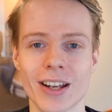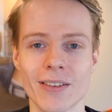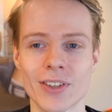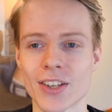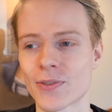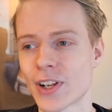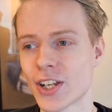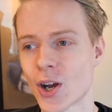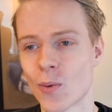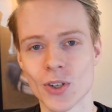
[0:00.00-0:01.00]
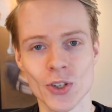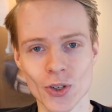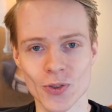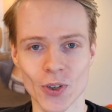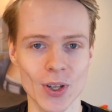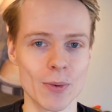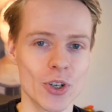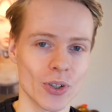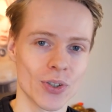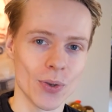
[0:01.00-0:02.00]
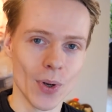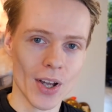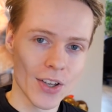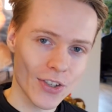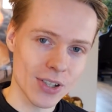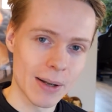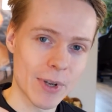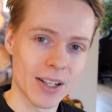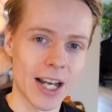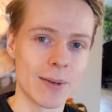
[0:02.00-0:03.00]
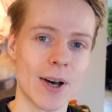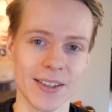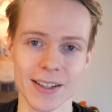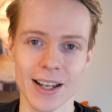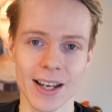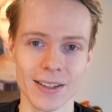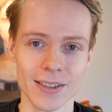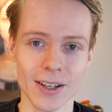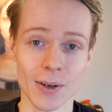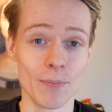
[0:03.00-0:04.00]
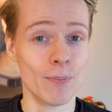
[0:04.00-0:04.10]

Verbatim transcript: If this video was useful, then be sure to slam that like button, and uh,